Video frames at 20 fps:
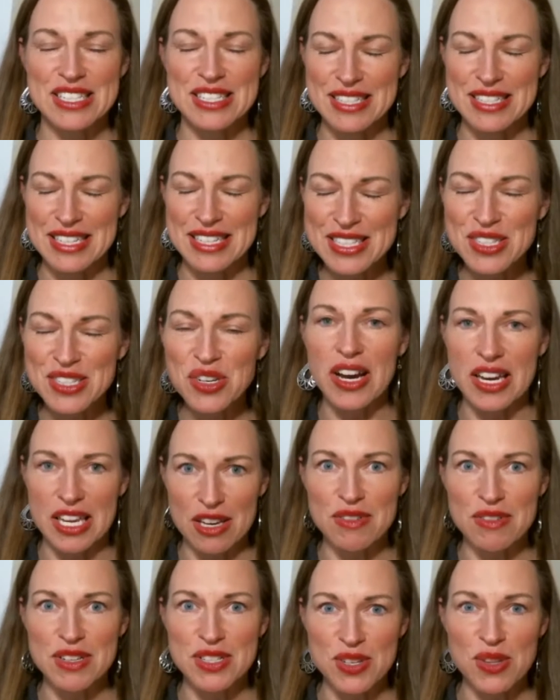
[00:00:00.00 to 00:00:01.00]
is not
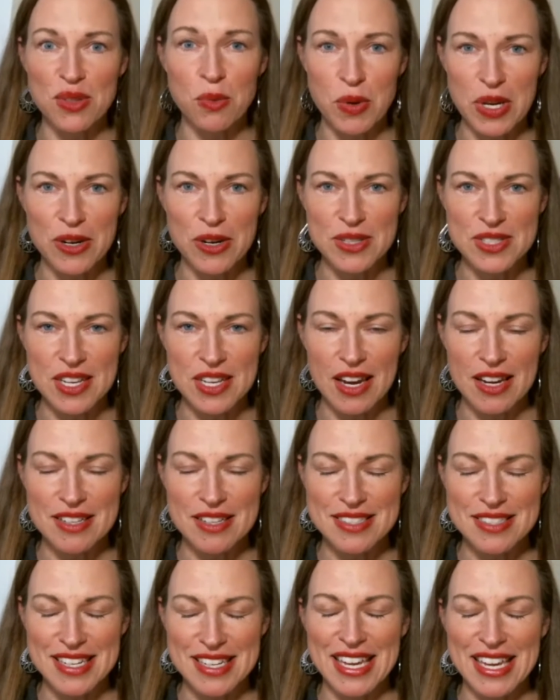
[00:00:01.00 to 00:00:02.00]
given to the weaker
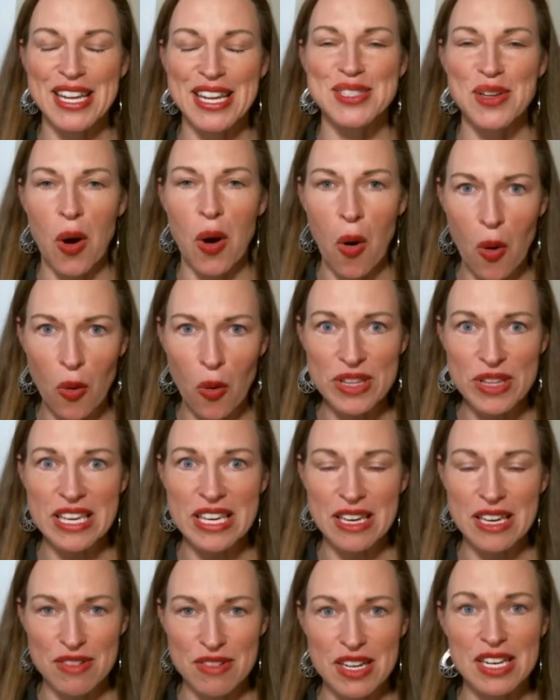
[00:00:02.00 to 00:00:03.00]
sex. It is only
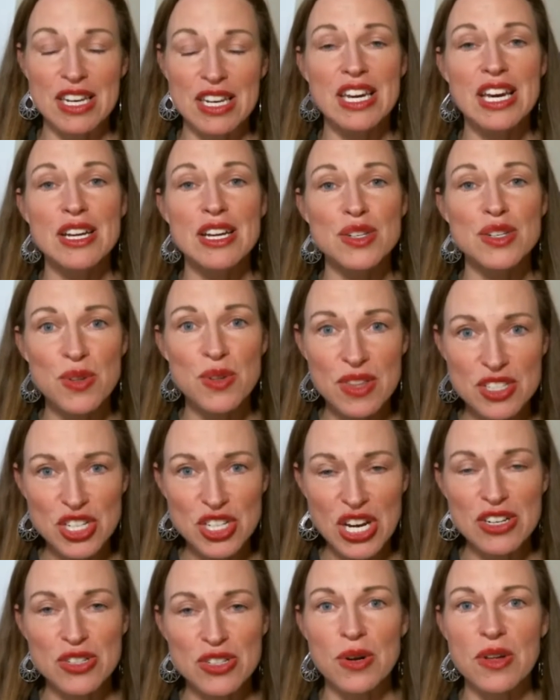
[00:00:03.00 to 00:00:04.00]
given to the
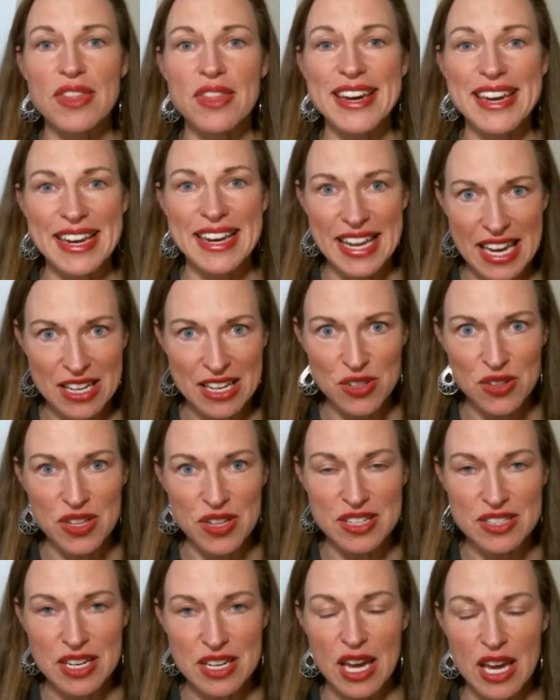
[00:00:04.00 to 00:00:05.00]
gender that can handle
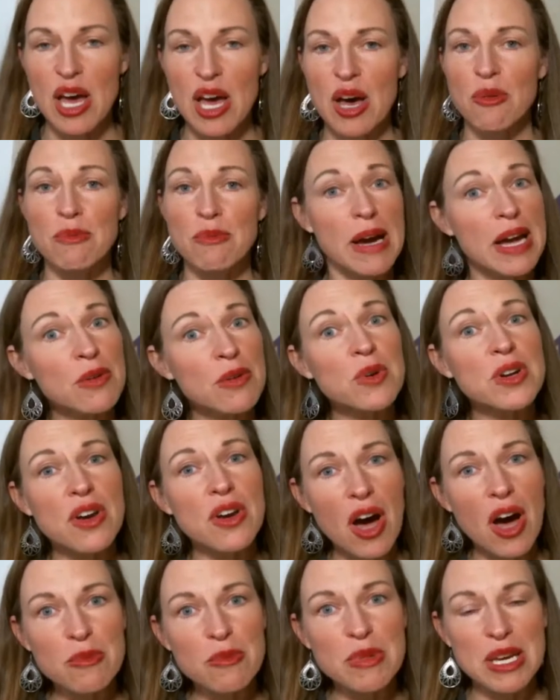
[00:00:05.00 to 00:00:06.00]
it. Men would
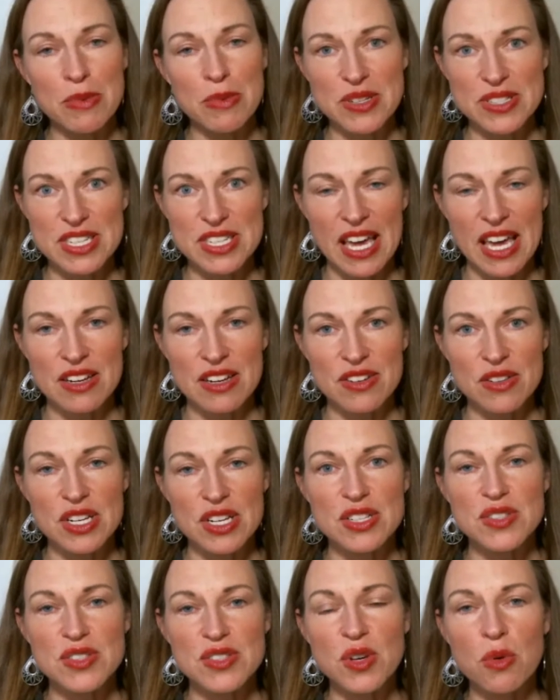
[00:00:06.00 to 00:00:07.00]
not be able to handle
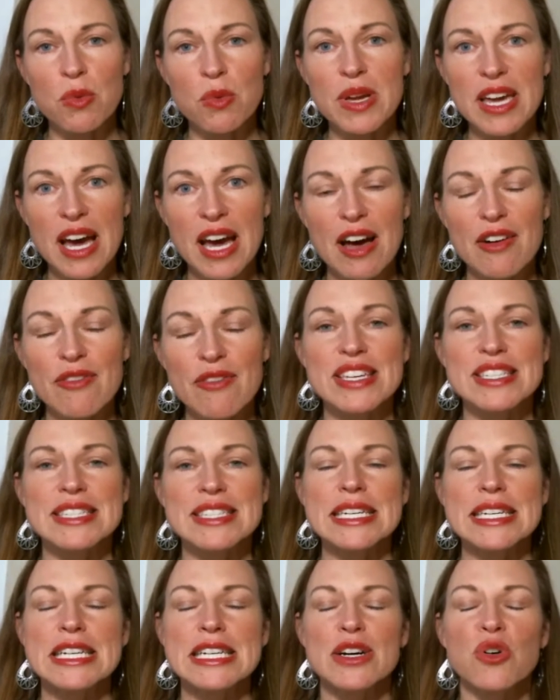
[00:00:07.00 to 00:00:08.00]
it. So we have this
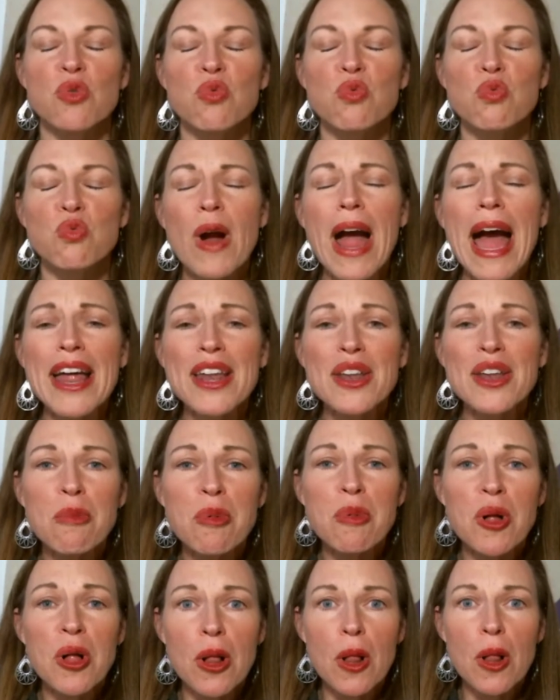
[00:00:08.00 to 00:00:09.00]

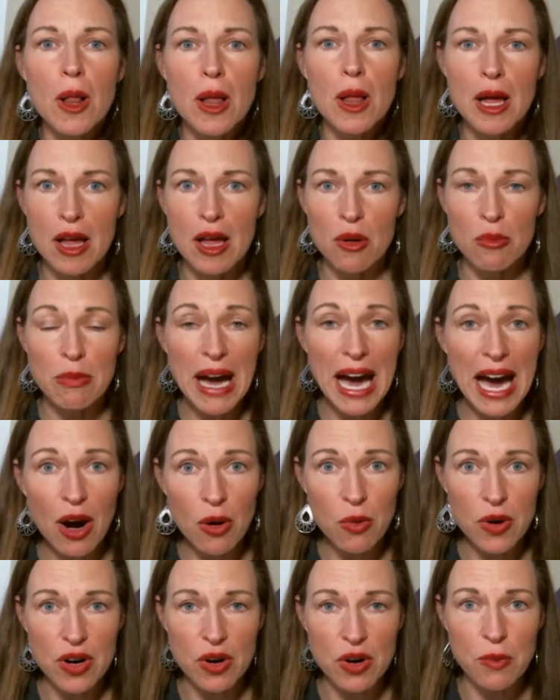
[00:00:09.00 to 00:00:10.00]
incredible
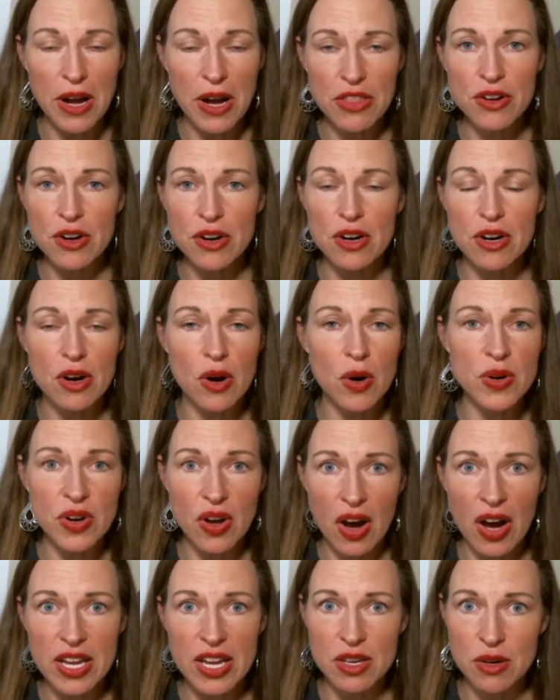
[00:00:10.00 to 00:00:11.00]
power, whether or
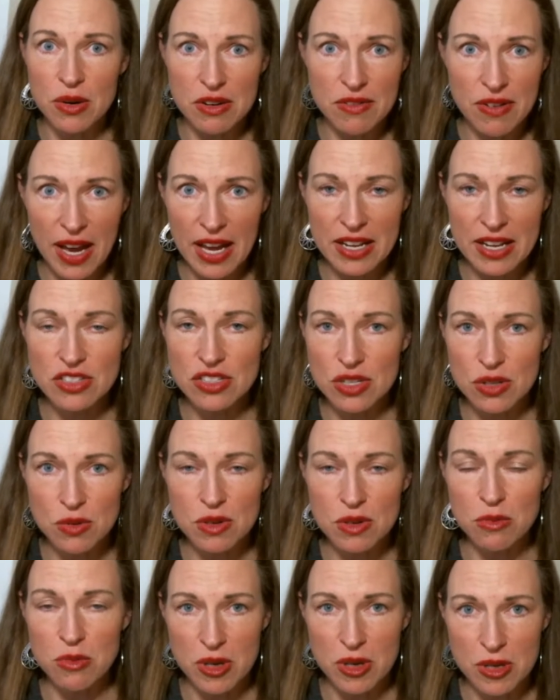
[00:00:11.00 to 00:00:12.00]
not you have had
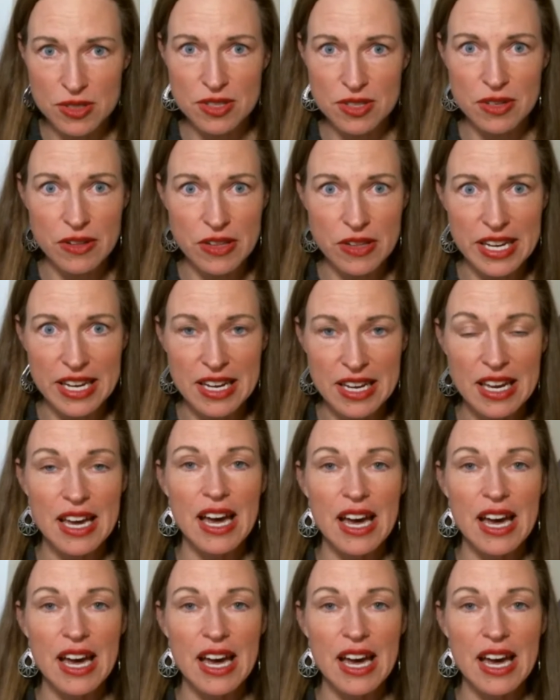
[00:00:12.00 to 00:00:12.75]
children personally,